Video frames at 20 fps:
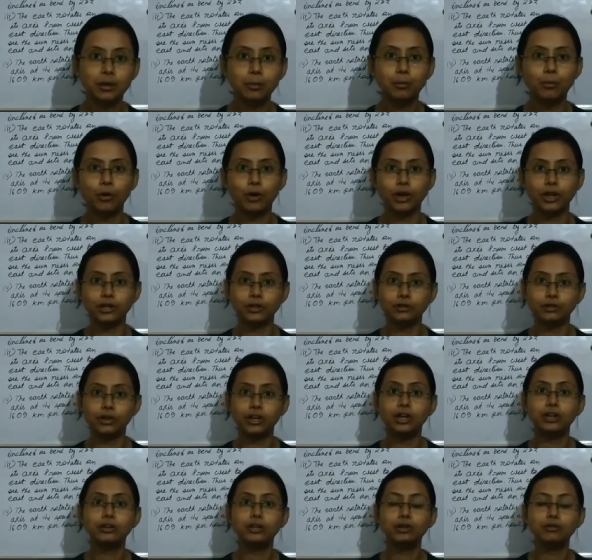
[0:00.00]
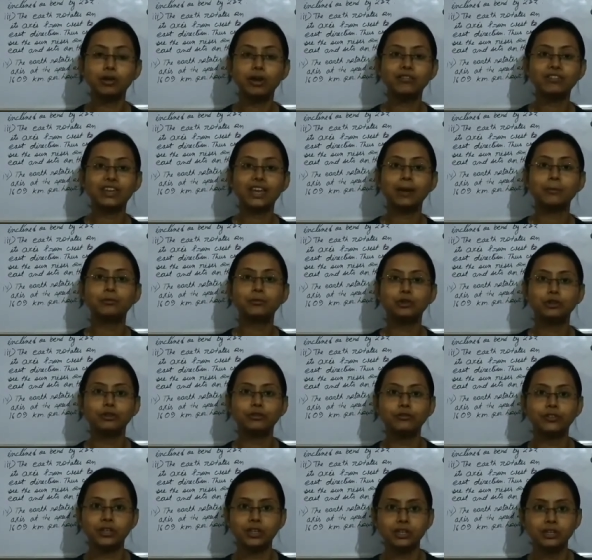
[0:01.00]
point where you have kept your
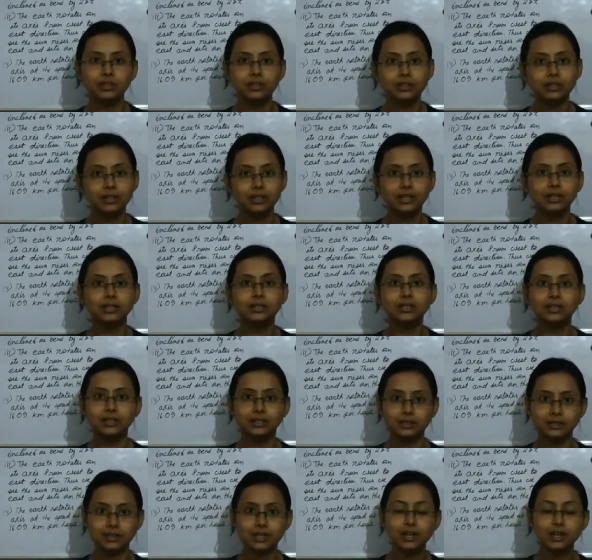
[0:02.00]
finger earlier.